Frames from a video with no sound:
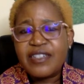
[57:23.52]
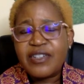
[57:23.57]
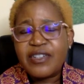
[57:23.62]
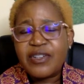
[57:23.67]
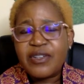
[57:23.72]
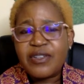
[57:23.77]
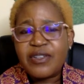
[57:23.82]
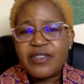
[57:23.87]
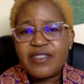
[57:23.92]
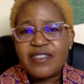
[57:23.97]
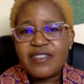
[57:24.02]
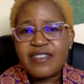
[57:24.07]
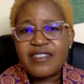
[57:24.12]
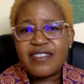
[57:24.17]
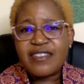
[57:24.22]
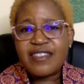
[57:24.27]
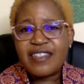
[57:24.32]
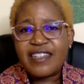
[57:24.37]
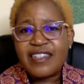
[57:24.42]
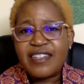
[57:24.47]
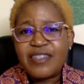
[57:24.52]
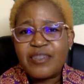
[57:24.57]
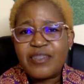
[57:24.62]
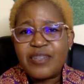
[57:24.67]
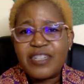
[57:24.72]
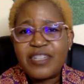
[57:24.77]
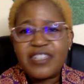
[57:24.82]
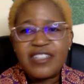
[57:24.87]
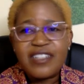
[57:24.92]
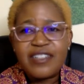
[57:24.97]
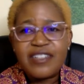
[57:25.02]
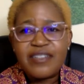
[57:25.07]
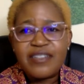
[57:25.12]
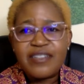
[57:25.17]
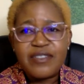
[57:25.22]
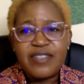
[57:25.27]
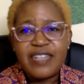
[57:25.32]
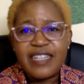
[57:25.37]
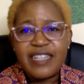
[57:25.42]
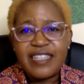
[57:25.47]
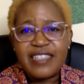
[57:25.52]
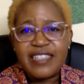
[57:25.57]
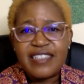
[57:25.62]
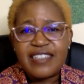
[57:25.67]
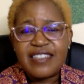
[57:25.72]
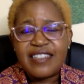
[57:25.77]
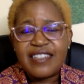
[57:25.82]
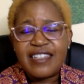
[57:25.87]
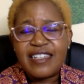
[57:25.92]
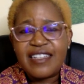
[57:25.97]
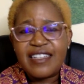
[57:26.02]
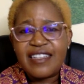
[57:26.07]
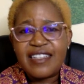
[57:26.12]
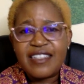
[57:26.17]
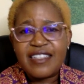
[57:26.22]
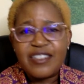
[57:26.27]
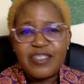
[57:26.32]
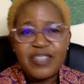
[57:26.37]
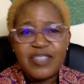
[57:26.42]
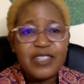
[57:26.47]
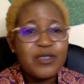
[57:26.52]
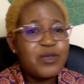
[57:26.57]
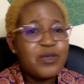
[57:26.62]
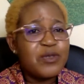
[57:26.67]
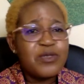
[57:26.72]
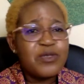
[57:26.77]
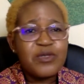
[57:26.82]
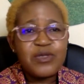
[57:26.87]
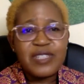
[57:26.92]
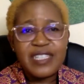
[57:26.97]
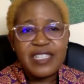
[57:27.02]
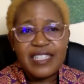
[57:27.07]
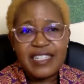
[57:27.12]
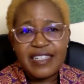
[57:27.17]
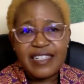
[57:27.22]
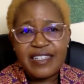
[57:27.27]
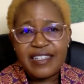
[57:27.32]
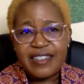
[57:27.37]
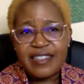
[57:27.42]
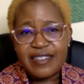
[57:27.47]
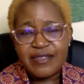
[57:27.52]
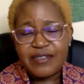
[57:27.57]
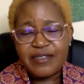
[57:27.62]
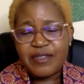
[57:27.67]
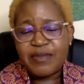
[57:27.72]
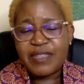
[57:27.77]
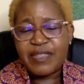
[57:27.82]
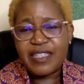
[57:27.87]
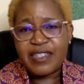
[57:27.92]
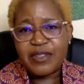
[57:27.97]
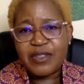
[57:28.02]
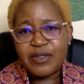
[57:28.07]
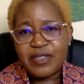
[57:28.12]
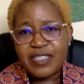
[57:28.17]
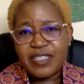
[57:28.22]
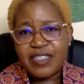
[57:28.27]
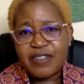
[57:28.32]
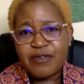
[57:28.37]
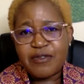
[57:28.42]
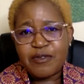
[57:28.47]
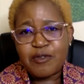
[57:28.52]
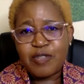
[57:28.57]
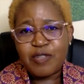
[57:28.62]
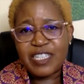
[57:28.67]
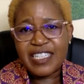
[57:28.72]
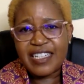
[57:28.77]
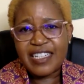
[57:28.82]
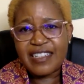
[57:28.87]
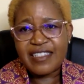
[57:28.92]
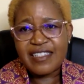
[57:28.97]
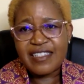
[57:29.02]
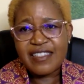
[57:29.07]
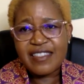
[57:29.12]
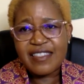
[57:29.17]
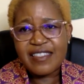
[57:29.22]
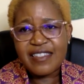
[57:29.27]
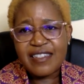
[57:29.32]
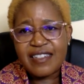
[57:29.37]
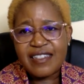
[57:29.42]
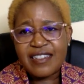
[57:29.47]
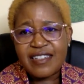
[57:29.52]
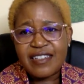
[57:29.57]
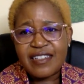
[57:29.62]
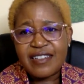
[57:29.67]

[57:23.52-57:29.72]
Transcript: course and what have you learned. And then you can also hear from the recording of what others said.